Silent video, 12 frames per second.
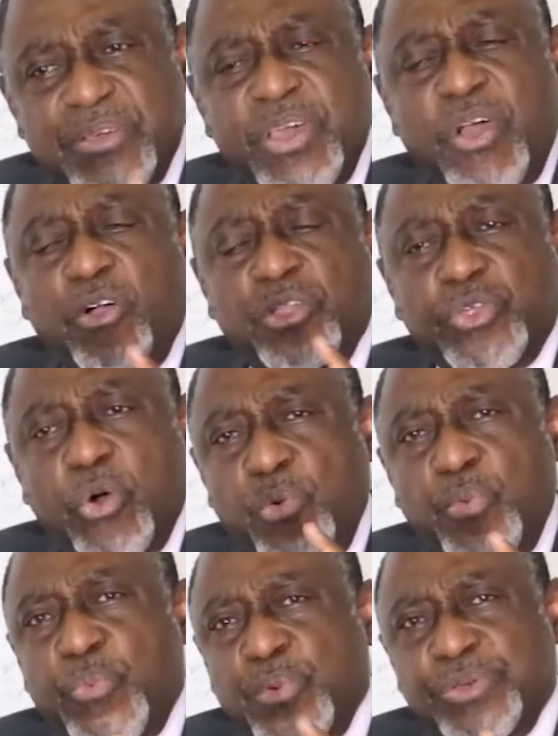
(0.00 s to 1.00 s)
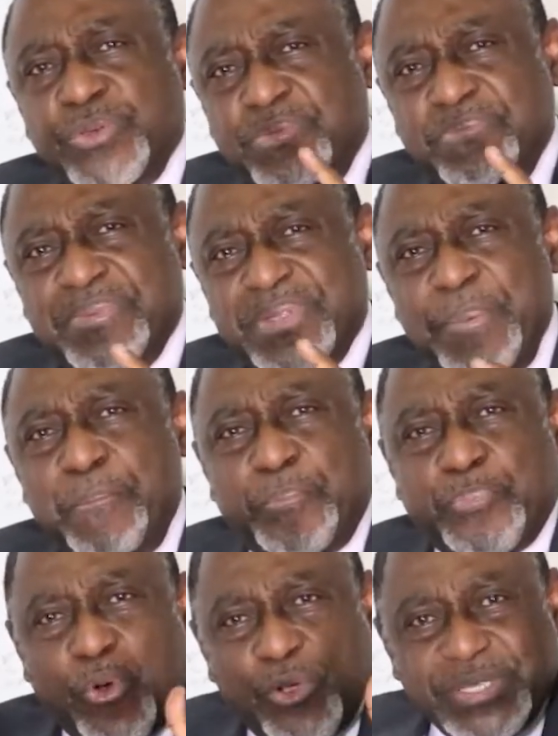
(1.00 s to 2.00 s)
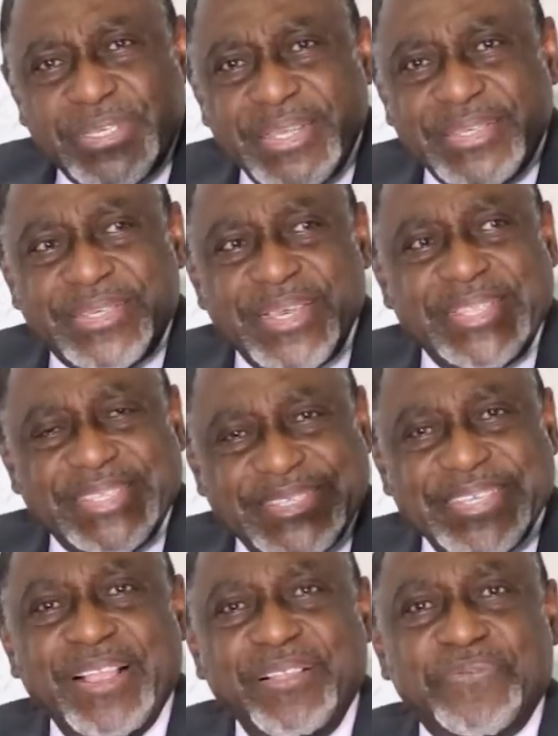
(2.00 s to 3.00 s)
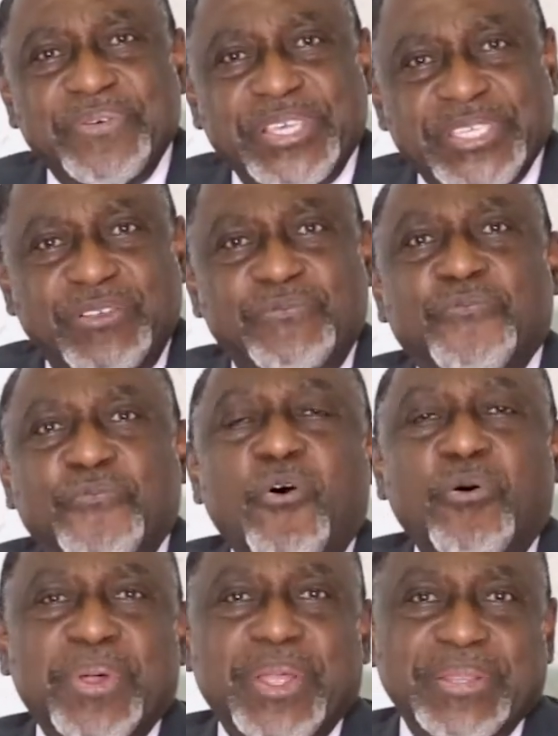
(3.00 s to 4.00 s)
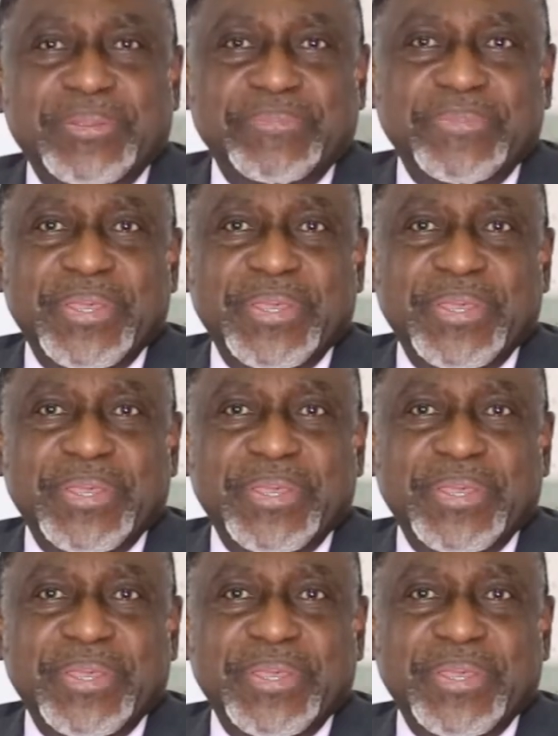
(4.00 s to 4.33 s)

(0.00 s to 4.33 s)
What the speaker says: although the process itself is informal,